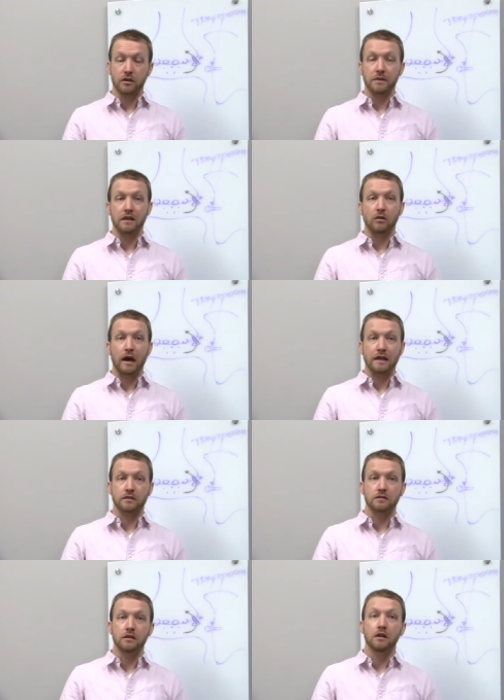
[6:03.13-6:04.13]
amino
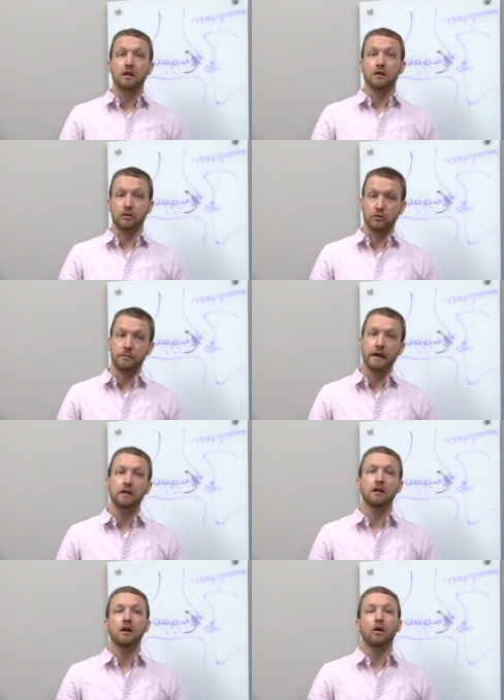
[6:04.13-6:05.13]
acid glutamate,
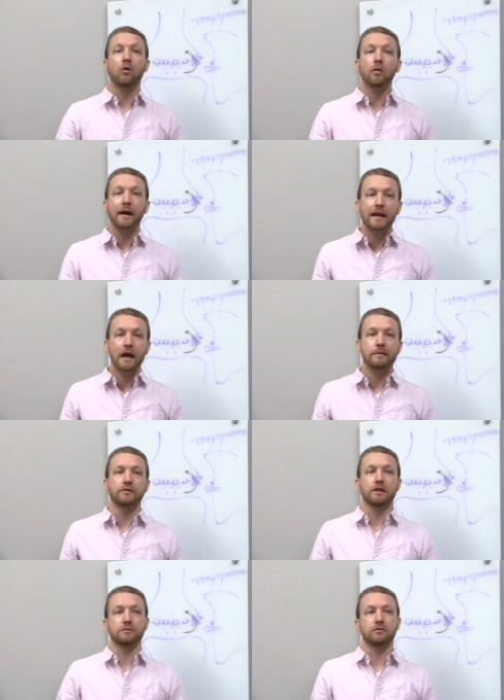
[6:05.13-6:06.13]
or by GABA
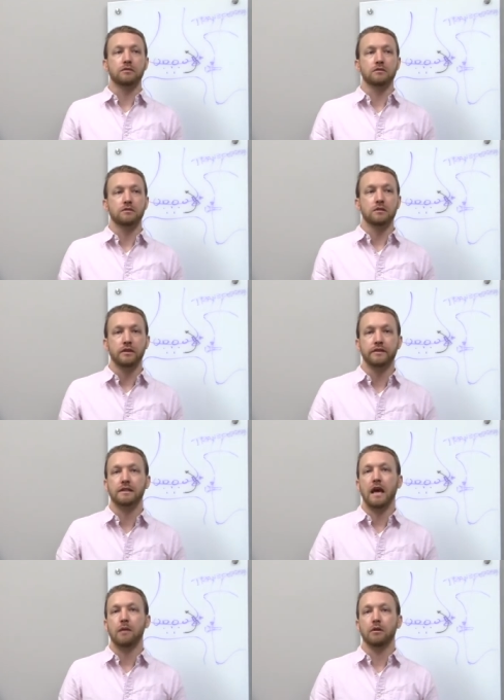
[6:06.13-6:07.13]
transporters, if it's
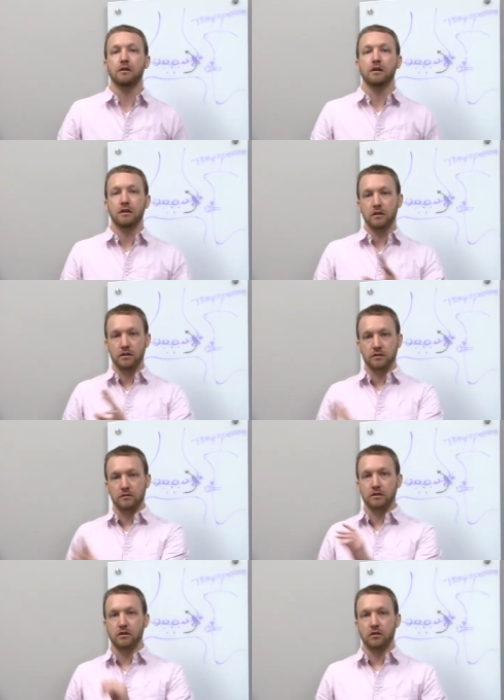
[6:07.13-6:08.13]
GABA. So
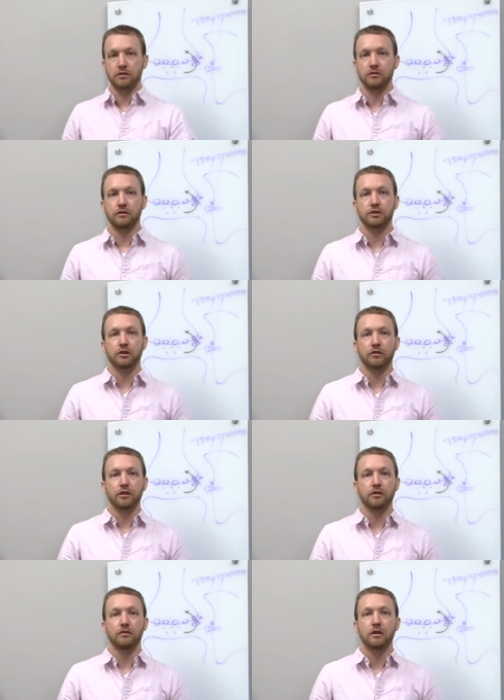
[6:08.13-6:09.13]
this cartoon is showing
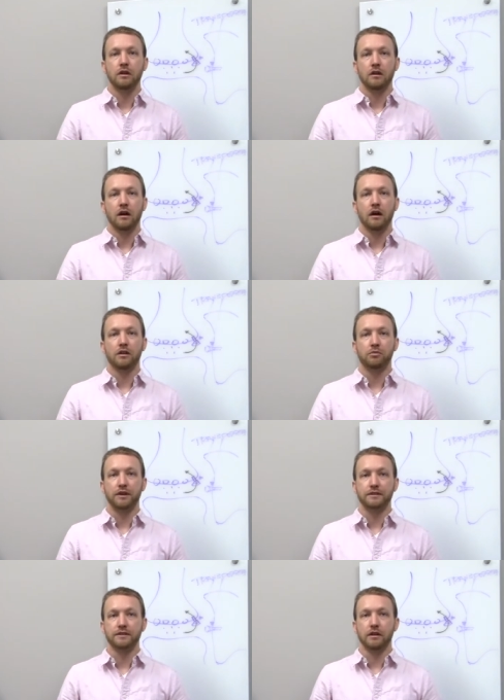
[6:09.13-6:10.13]
you uh, the
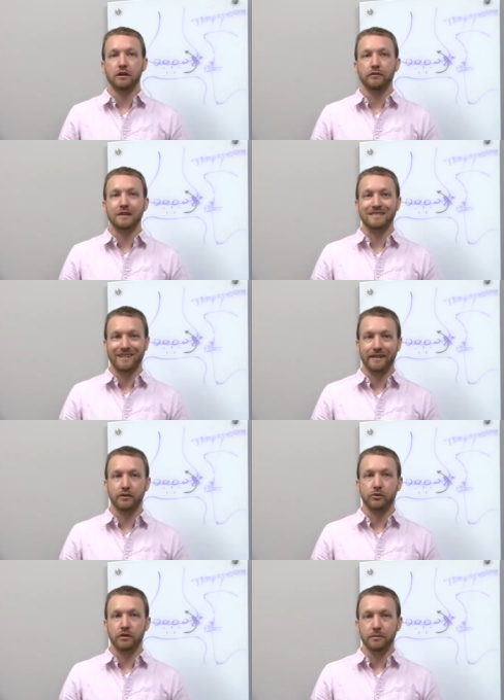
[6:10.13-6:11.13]
presence of
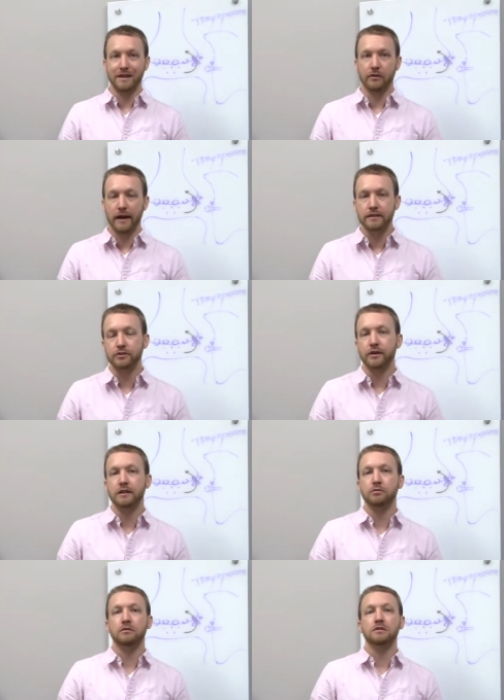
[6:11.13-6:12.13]
excitatory amino acid
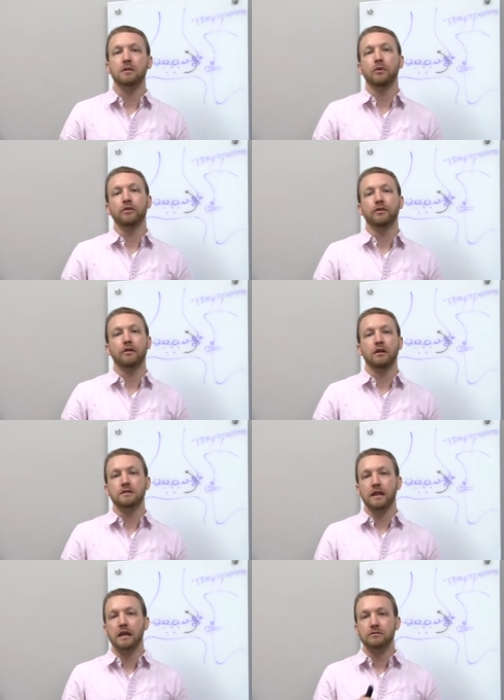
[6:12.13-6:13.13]
transporters on both neurons
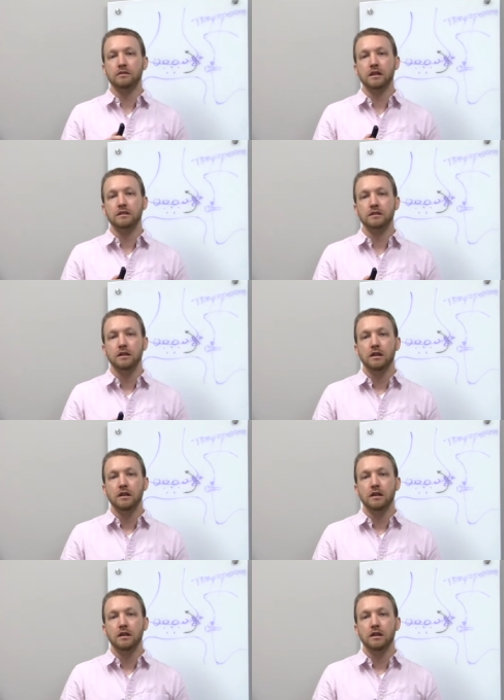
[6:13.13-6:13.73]
and astrocytes.